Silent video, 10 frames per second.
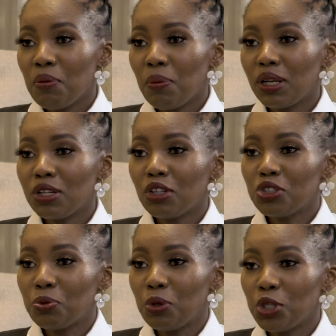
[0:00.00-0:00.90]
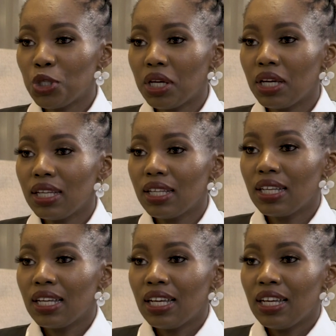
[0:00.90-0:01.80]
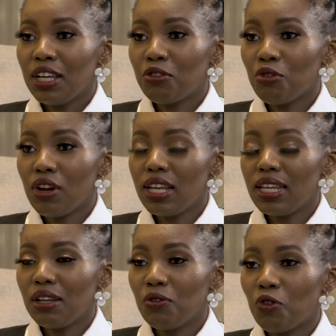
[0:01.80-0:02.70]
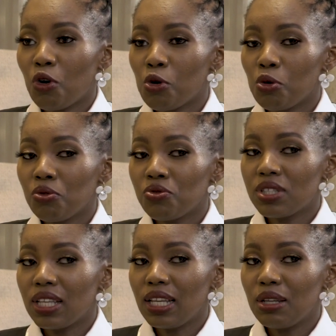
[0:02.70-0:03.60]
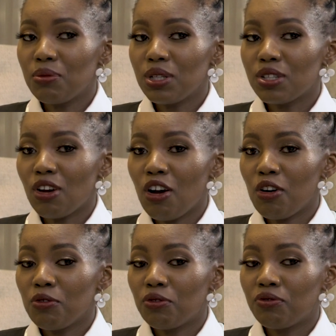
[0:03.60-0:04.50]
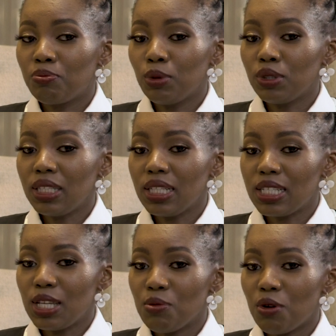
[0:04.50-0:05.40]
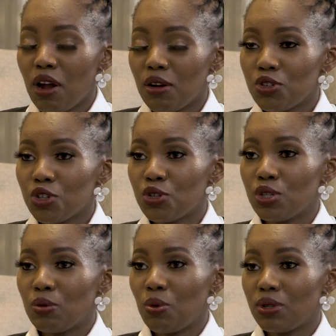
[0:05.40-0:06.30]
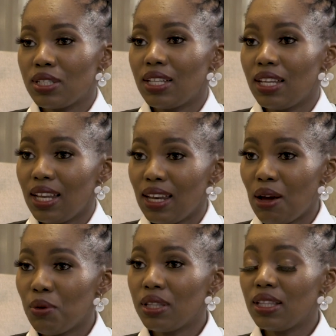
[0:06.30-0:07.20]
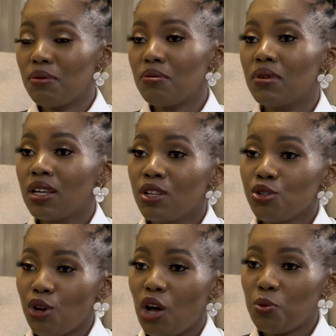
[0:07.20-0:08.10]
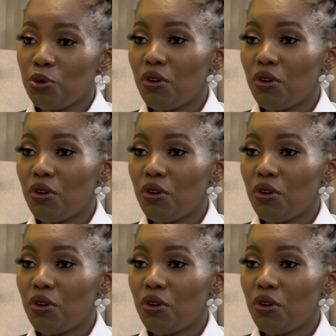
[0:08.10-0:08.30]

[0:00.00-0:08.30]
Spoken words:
but an entrepreneur it really involves the element of building a team around you to support it and allowing them to help you